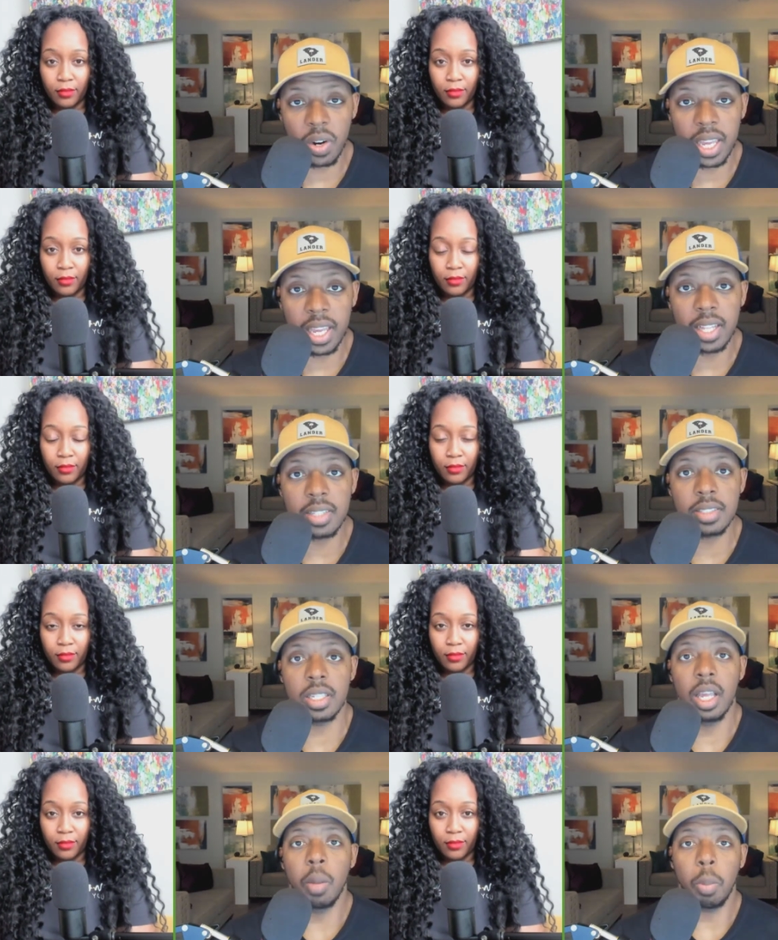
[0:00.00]
Speaker 1: your hands.
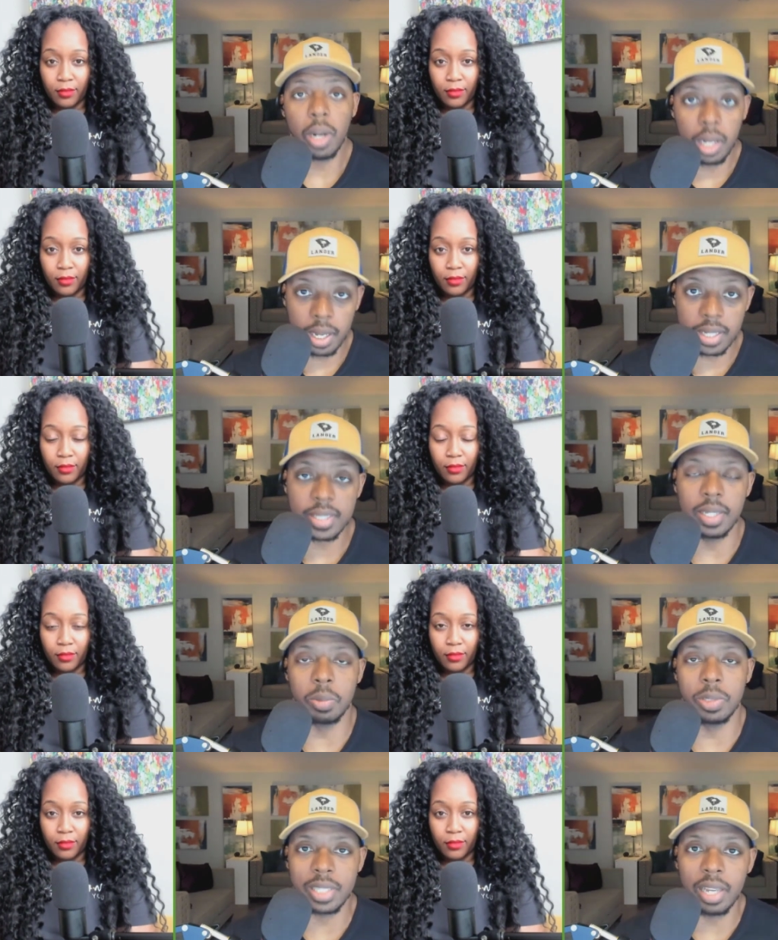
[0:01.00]
Plus, it
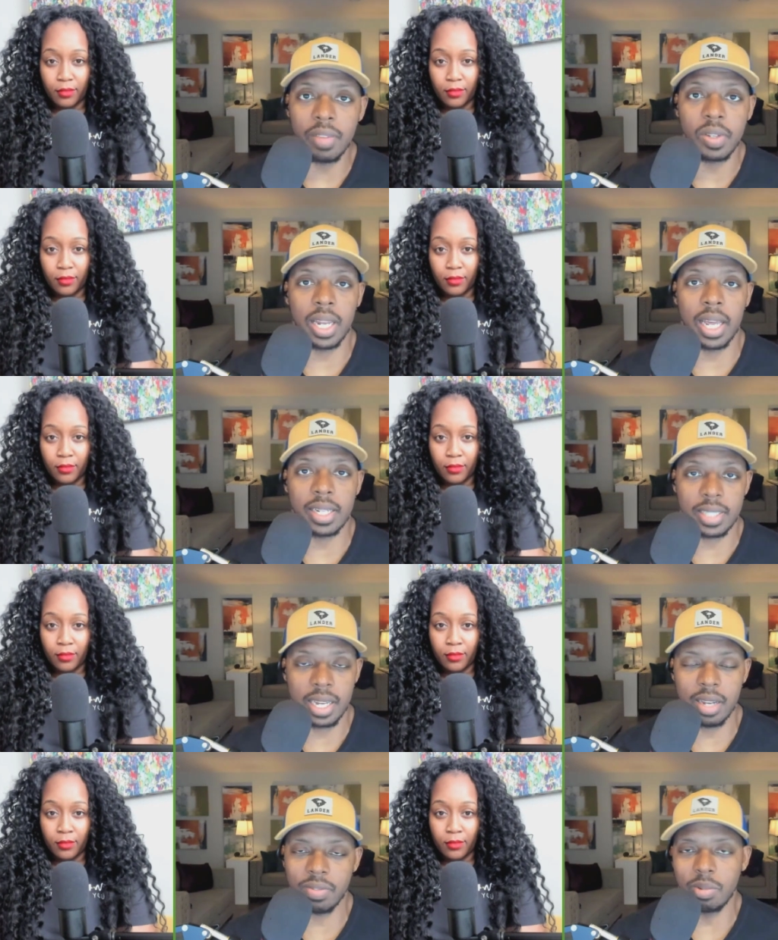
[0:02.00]
will save you a lot of
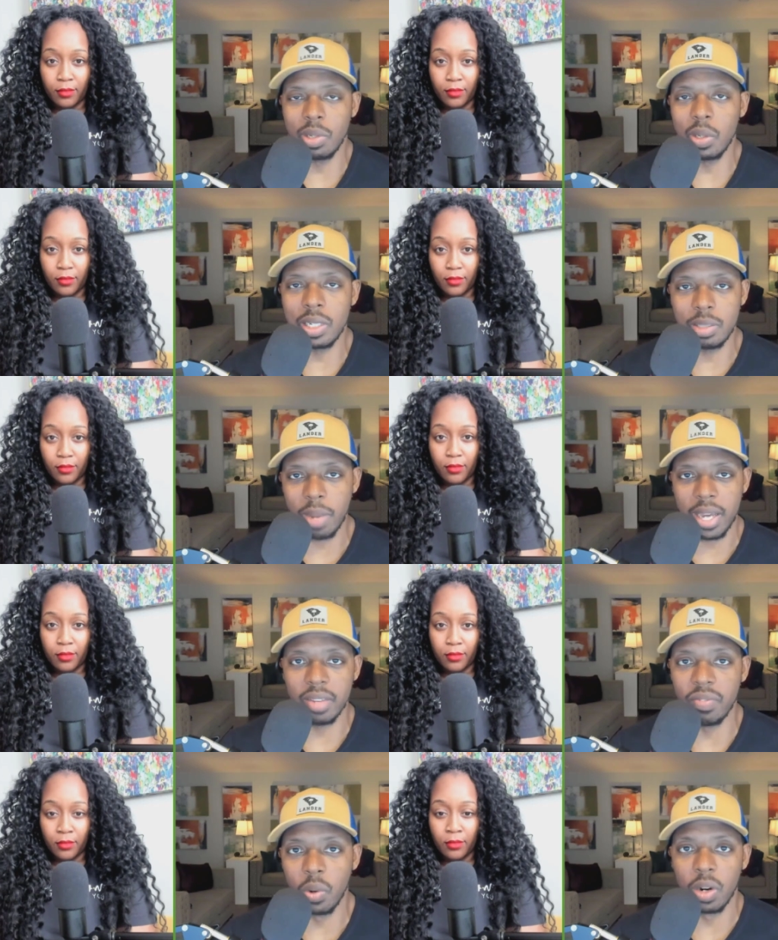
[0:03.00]
time from doing this back
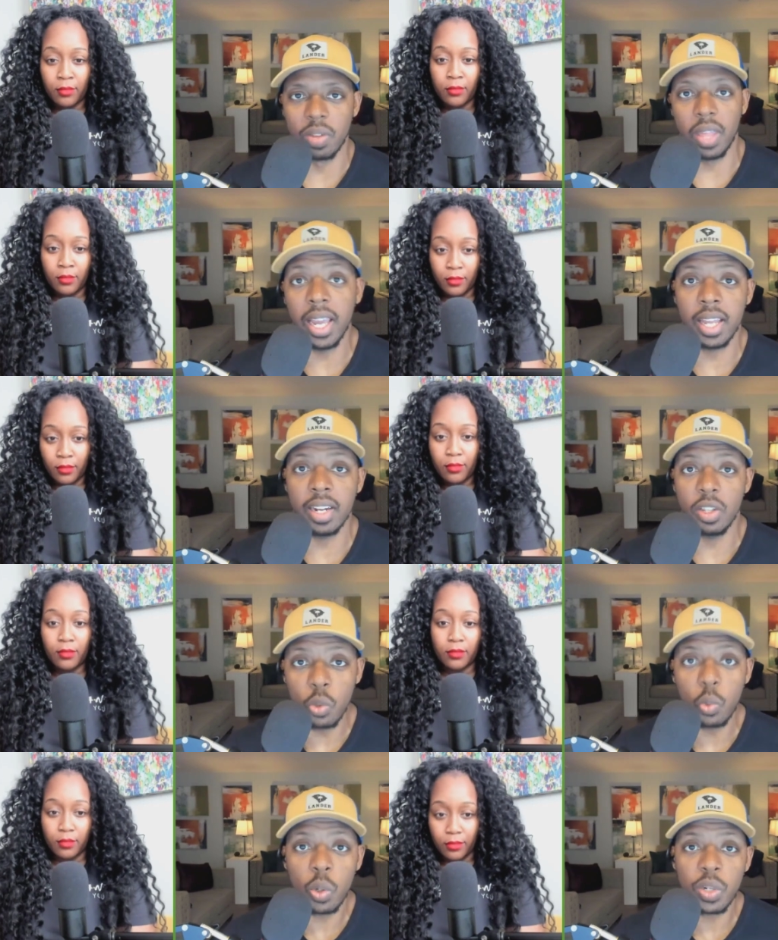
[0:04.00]
and forth, and
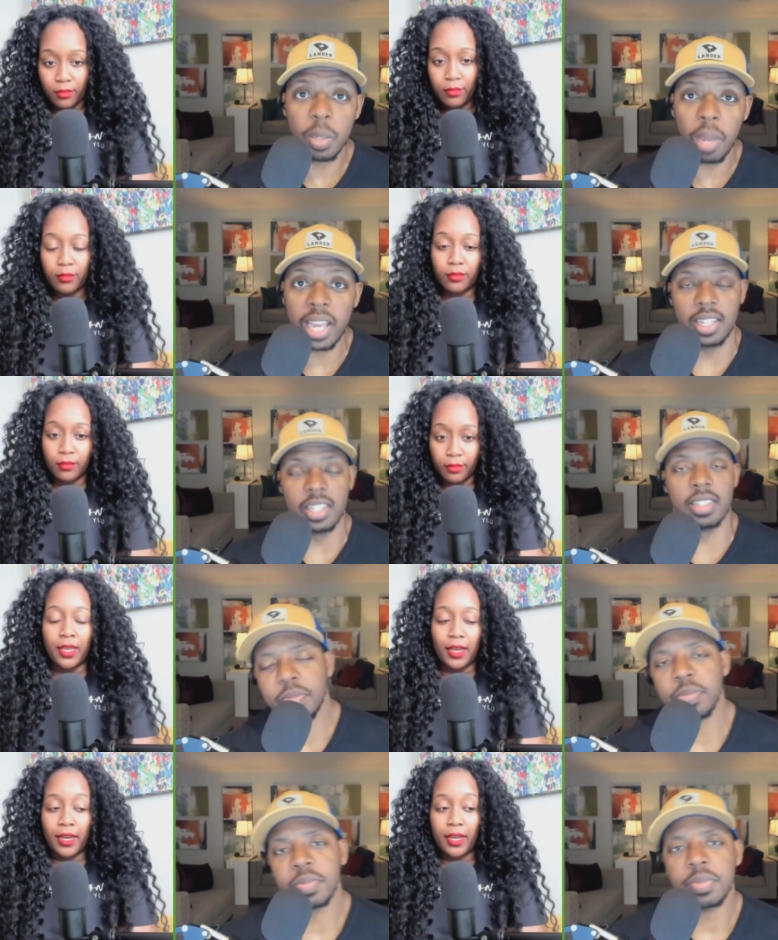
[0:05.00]
you will get paid.
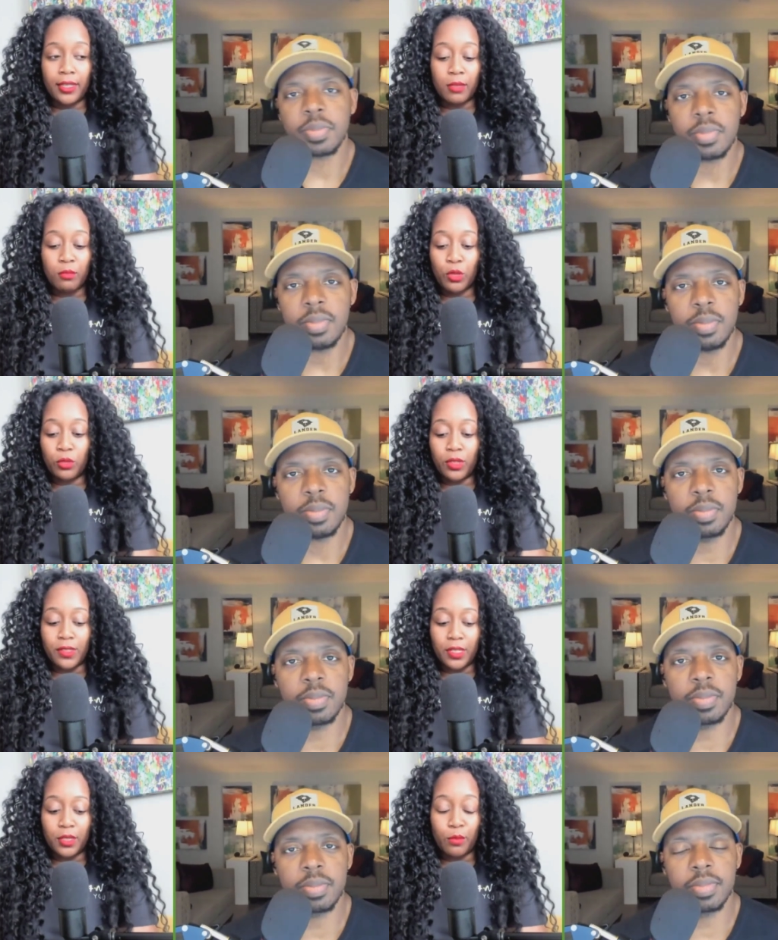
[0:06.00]
Speaker 2: Yeah. As someone who
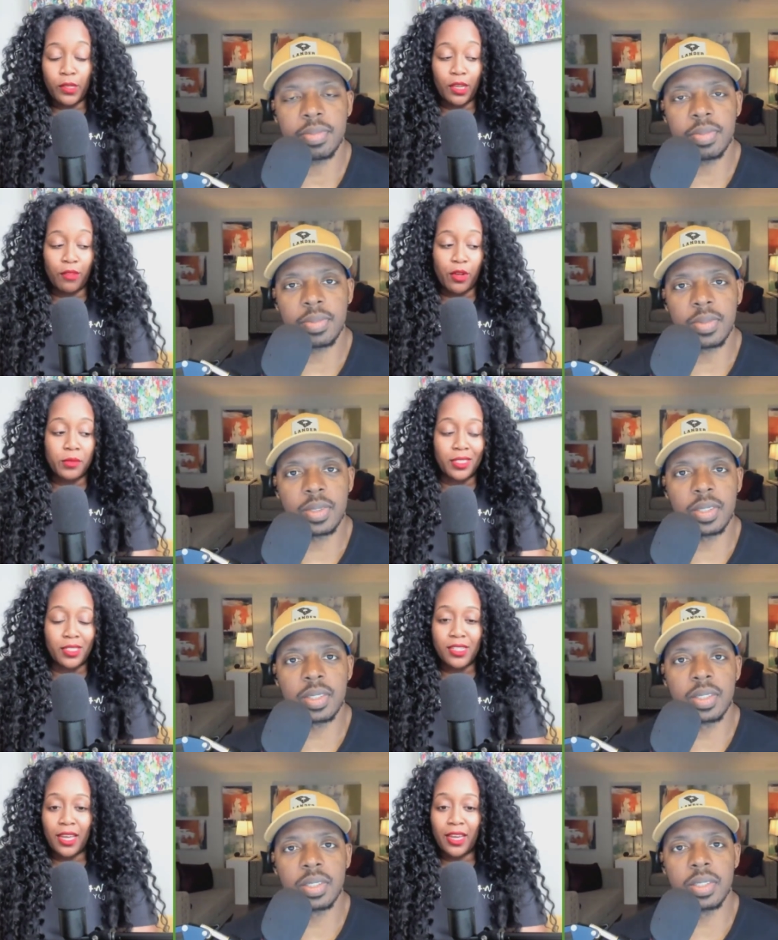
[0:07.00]
has done the billing for our
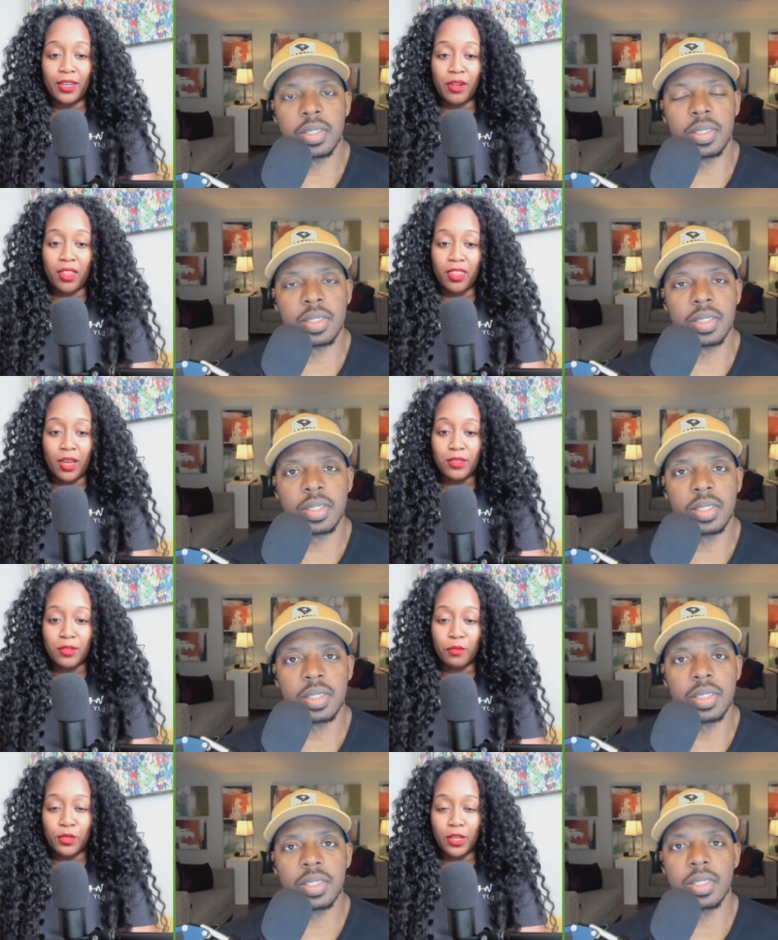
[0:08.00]
business, I agree a
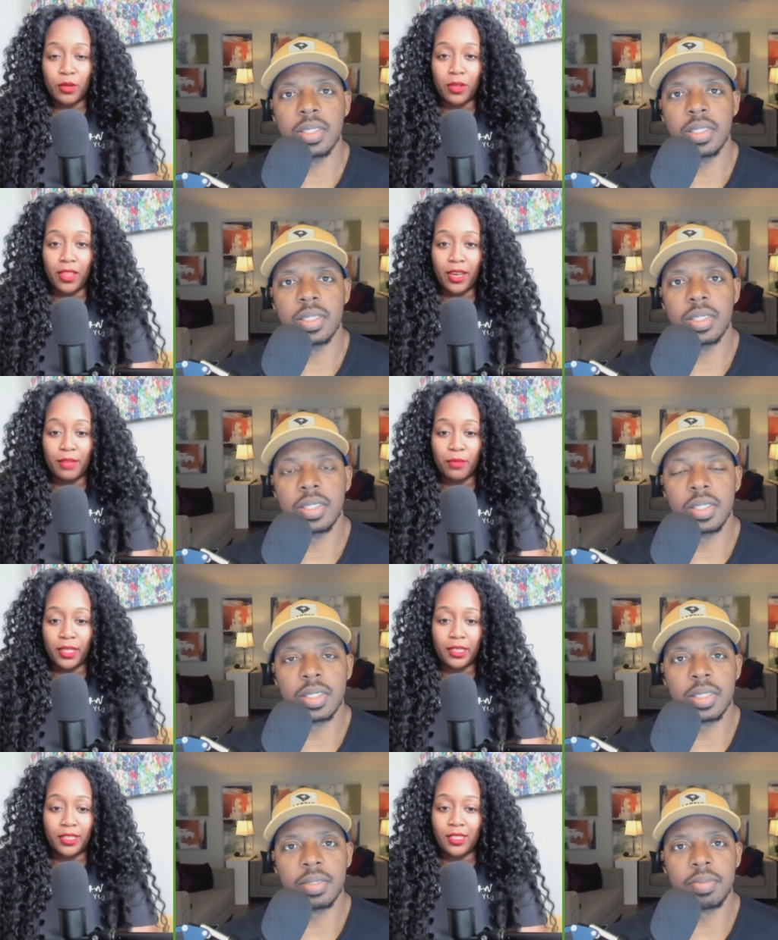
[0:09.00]
thousand percent with that
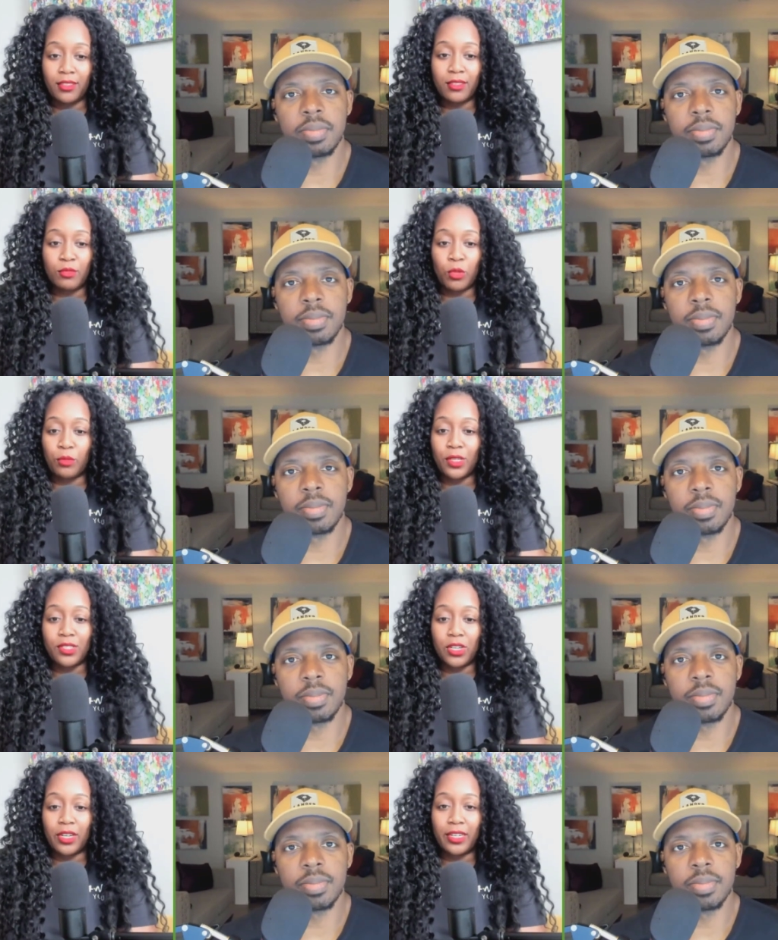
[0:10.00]
because when we
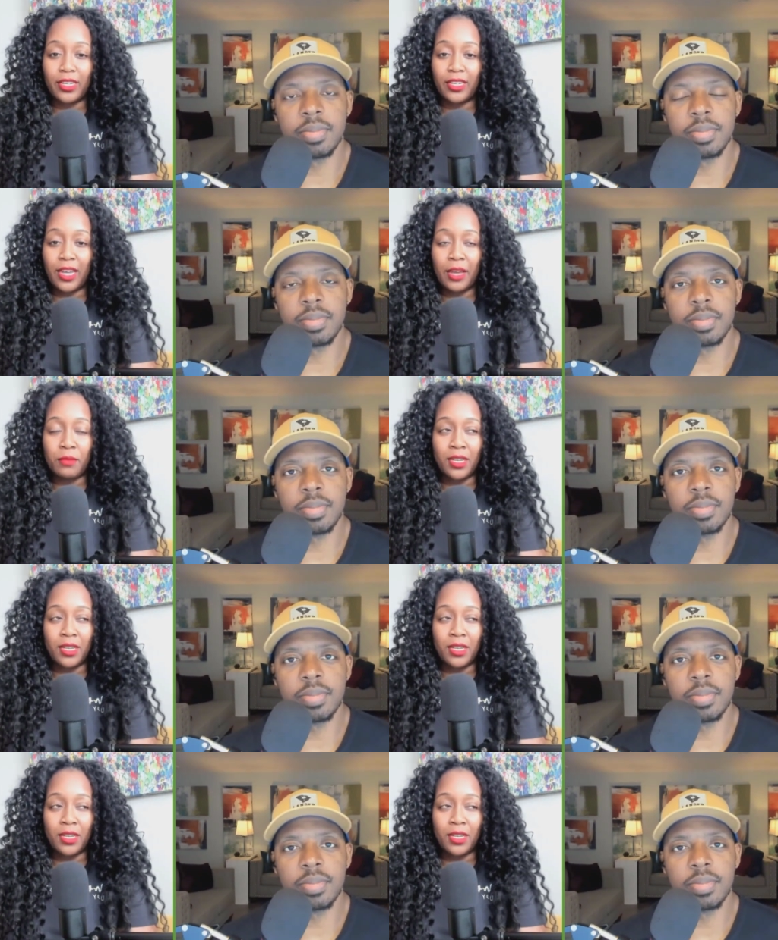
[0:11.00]
started, I